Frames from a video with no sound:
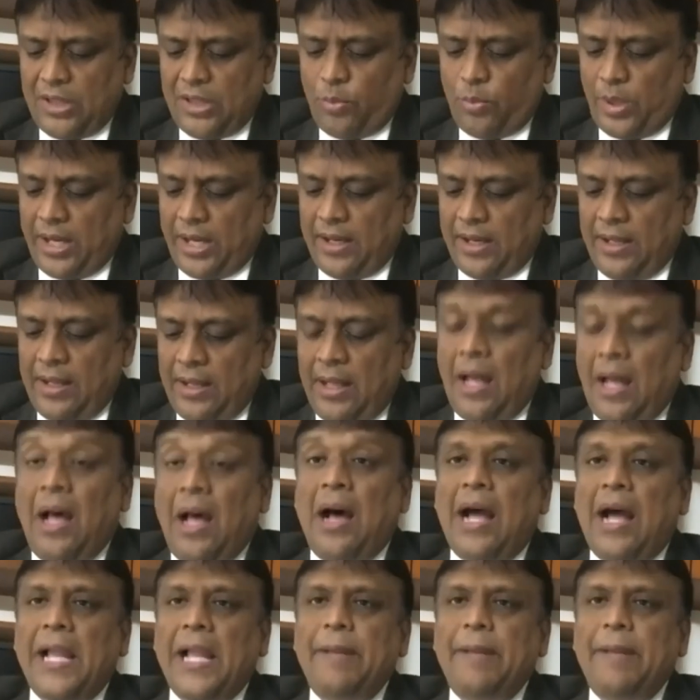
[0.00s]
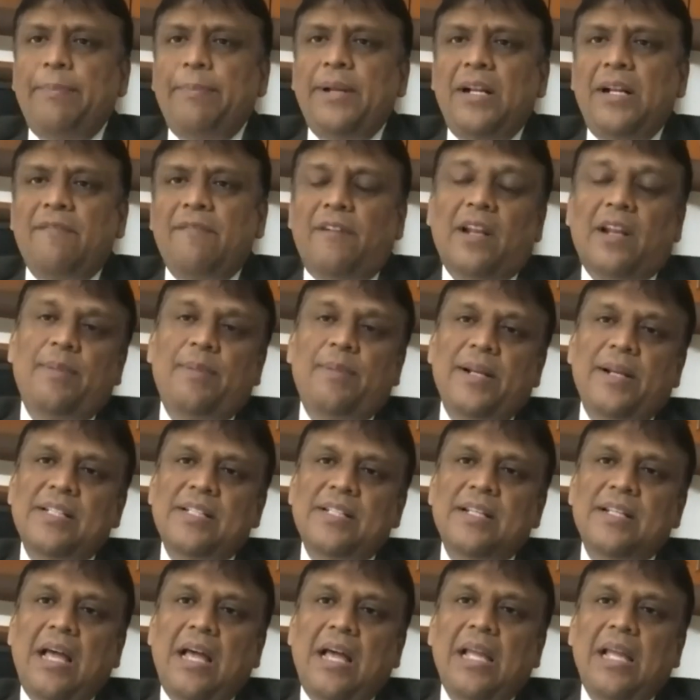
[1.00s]
one, hybrid
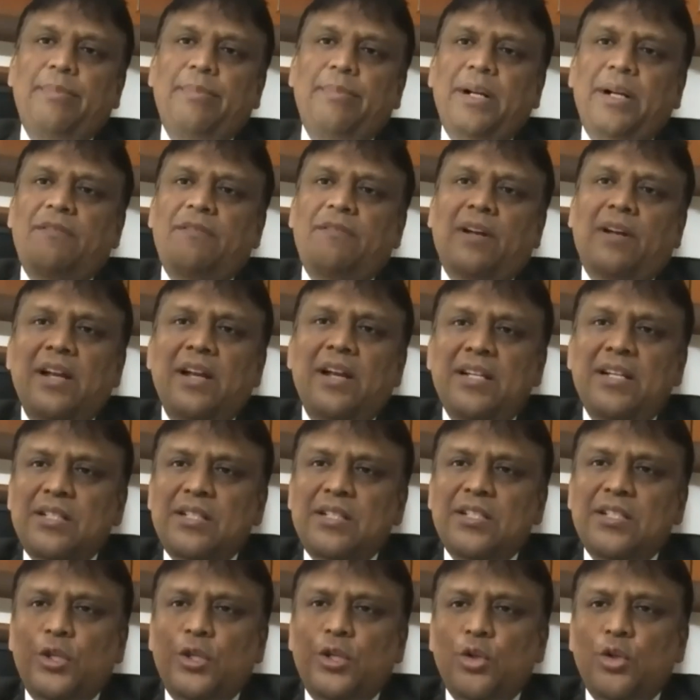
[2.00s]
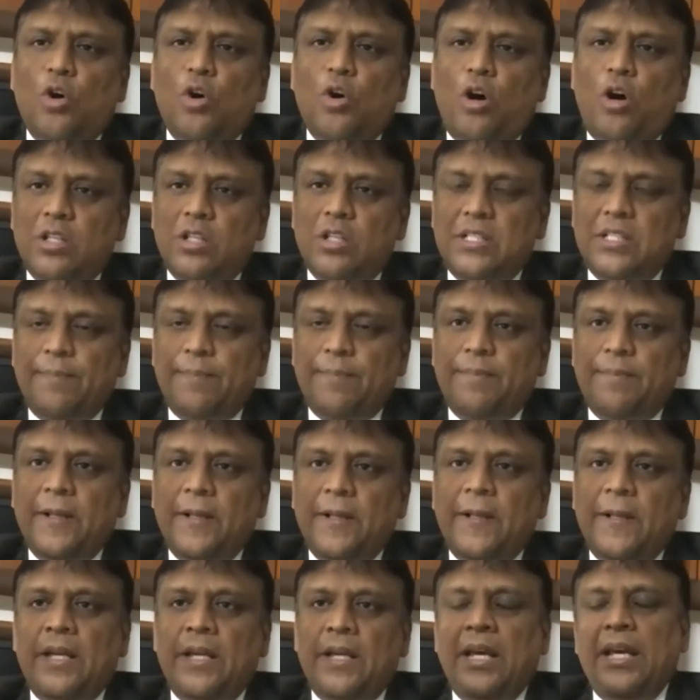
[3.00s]
workplace. Hybrid workplace is a new concept.
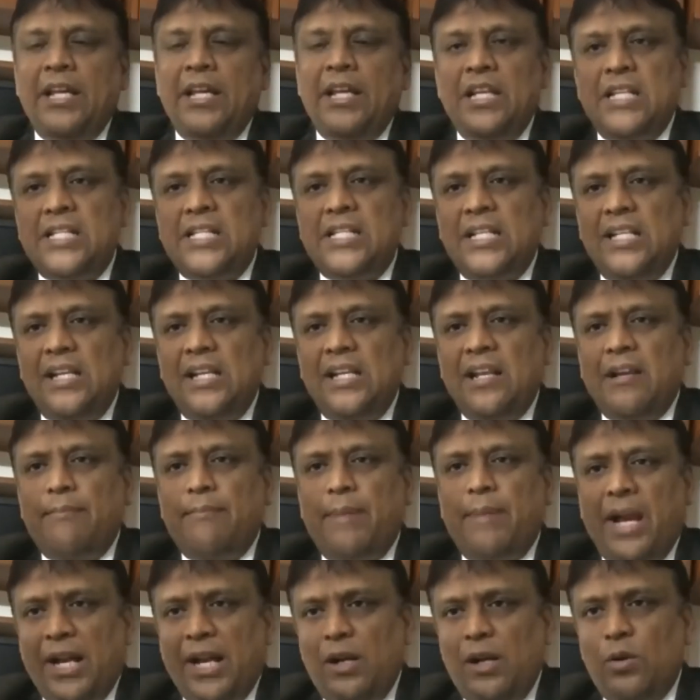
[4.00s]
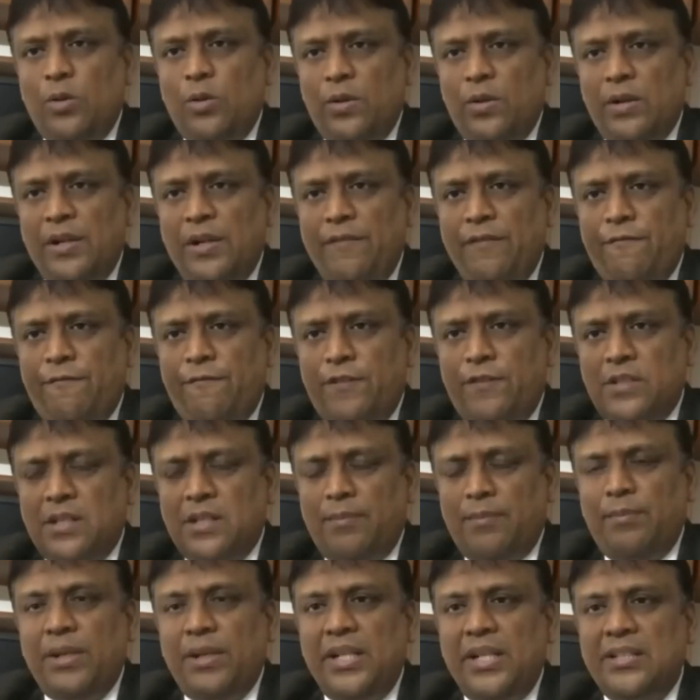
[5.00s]
In a city like Bangalore, if for
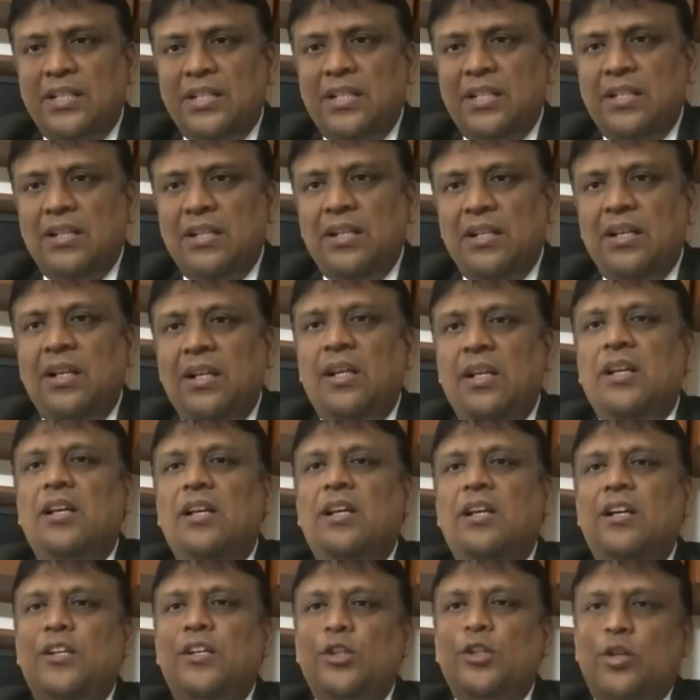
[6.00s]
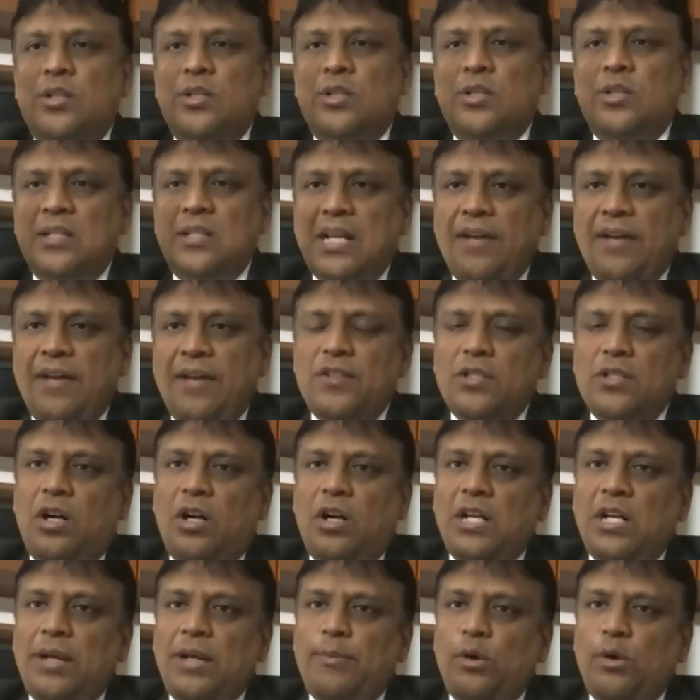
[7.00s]
some reason uh, your staff is
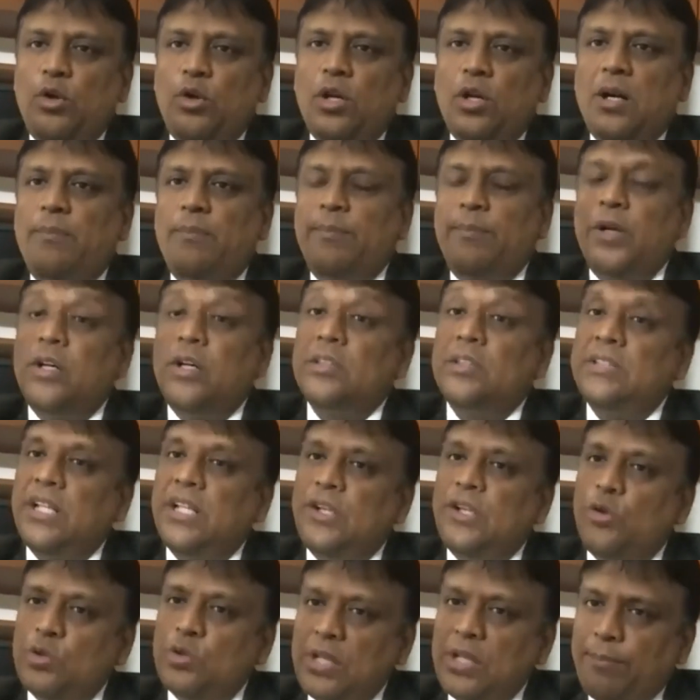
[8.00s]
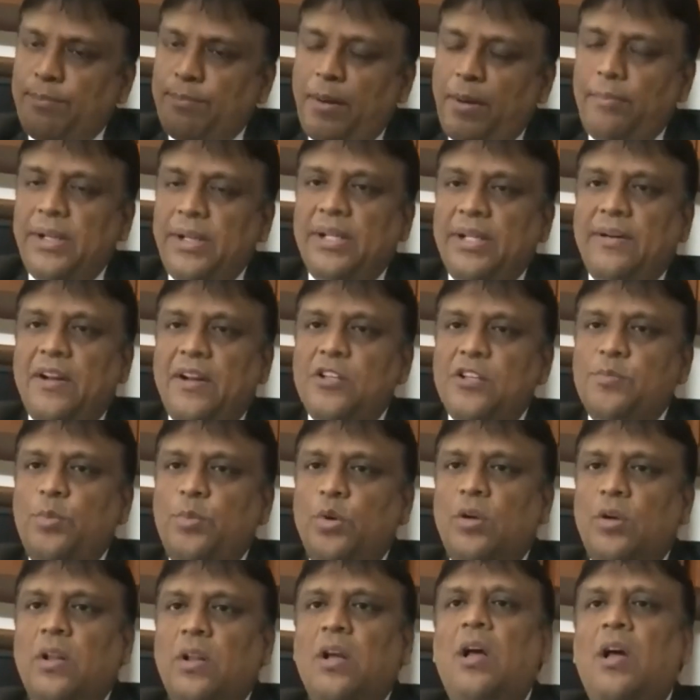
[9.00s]
not able to come because they're using public
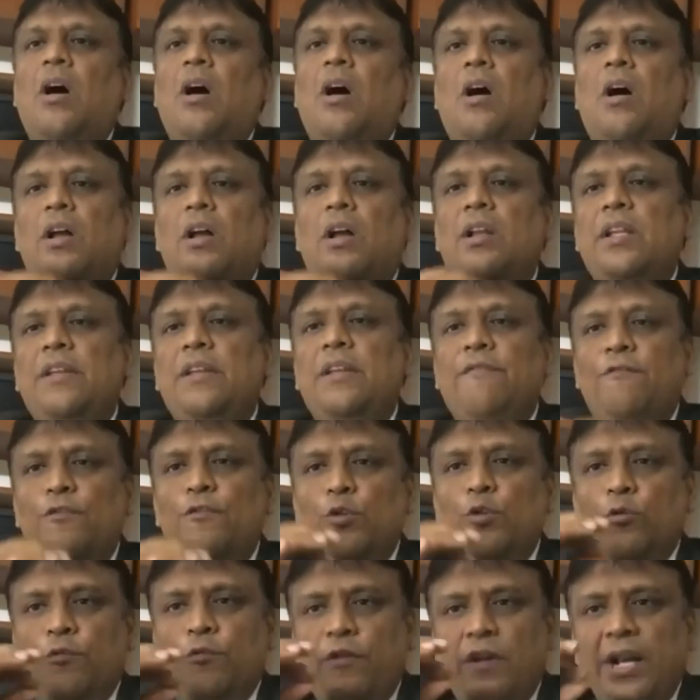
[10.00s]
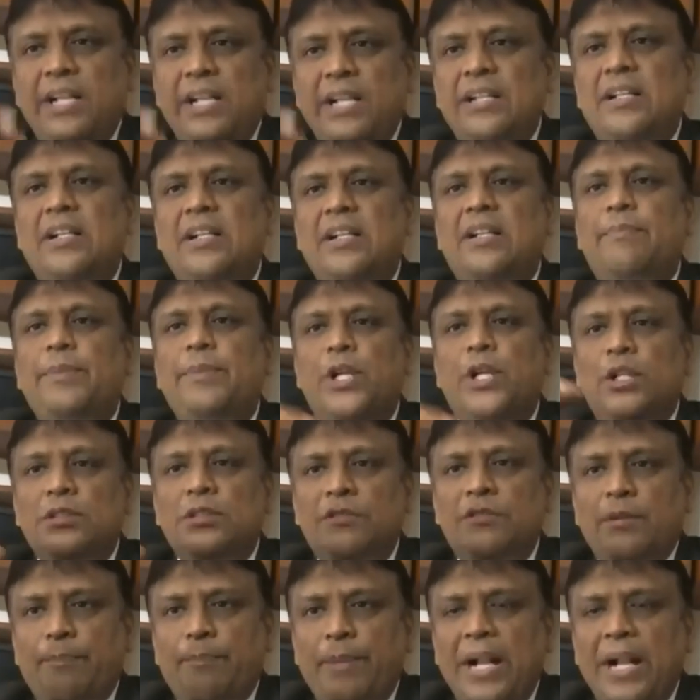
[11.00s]
transport, or if you find that because
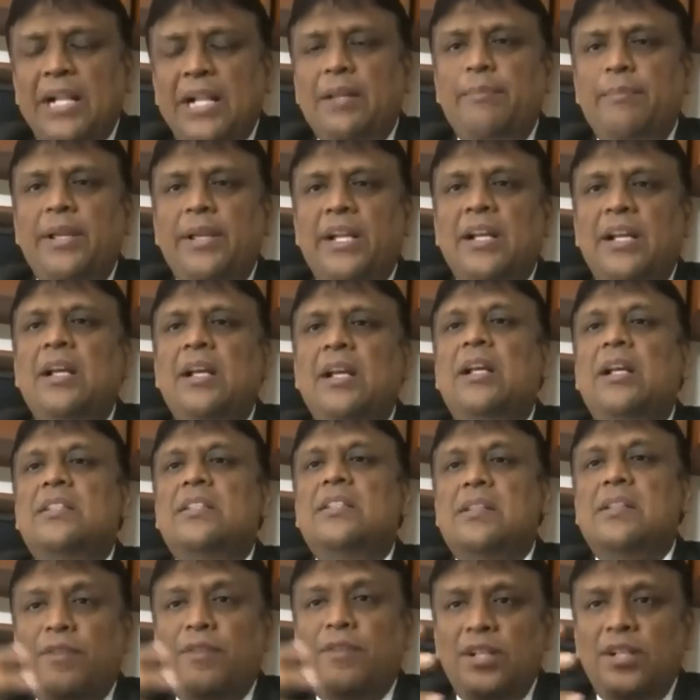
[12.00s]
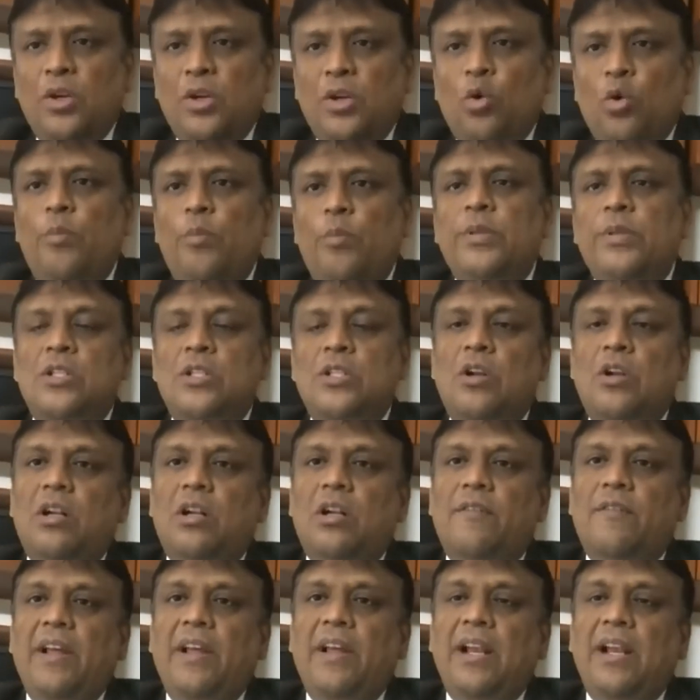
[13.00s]
of the pandemic, someone at home is
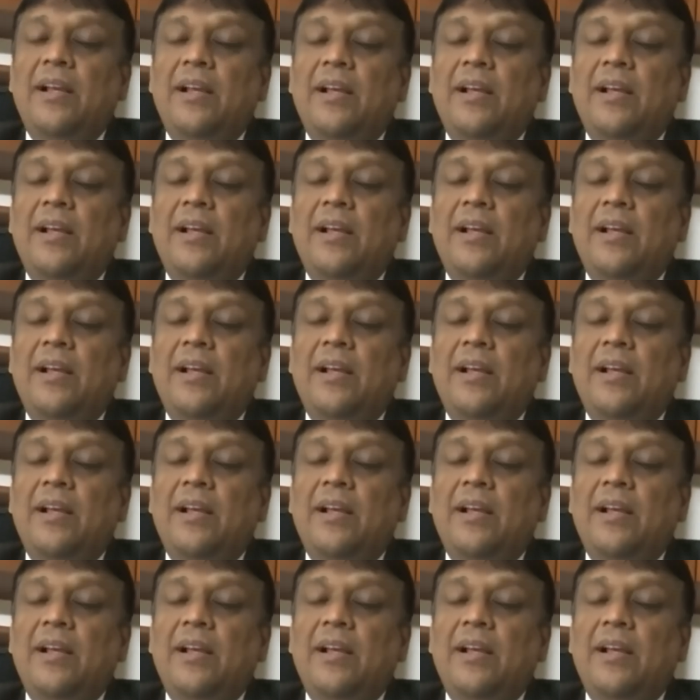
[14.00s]
not well